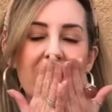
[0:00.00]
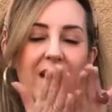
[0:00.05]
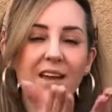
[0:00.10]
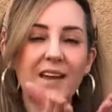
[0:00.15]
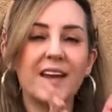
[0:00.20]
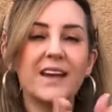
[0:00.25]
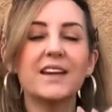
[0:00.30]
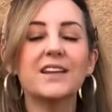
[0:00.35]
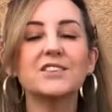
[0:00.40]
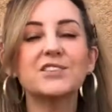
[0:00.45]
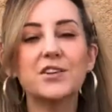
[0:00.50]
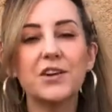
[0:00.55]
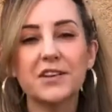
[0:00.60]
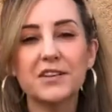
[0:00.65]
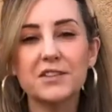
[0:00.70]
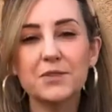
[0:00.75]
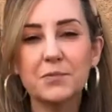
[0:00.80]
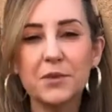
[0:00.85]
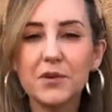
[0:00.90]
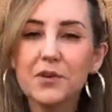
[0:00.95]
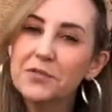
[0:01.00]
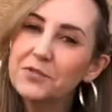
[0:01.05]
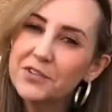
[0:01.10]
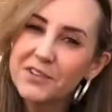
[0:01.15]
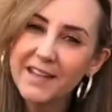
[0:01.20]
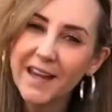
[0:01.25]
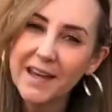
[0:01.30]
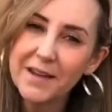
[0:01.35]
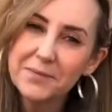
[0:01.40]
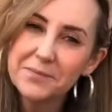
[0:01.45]
and enjoy this beautiful
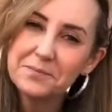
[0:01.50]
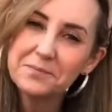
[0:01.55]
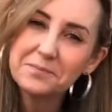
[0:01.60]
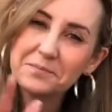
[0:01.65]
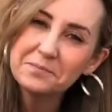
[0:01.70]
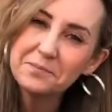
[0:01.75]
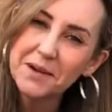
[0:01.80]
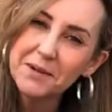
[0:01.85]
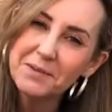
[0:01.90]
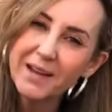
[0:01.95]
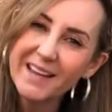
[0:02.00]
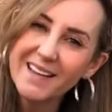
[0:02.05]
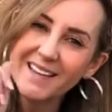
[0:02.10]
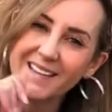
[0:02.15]
day. Bye bye.